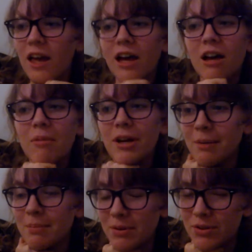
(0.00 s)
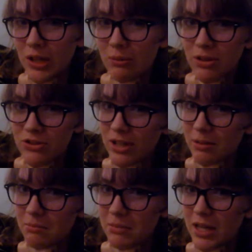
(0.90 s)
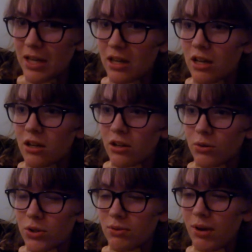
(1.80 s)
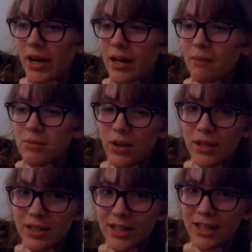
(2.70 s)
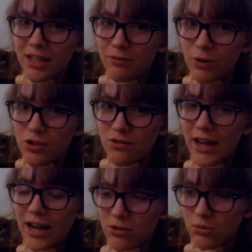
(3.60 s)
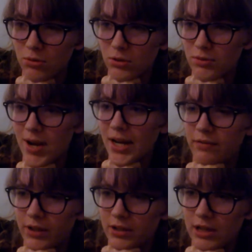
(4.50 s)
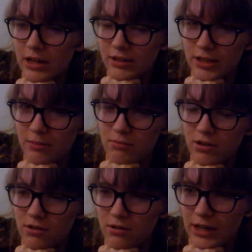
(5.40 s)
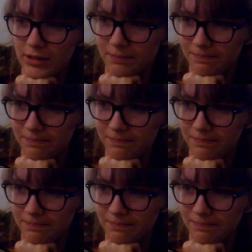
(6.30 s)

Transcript: I hope you enjoyed watching me go horse riding. I'm sorry I didn't get any footage of the actual horse riding. I forgot to ask him to do that.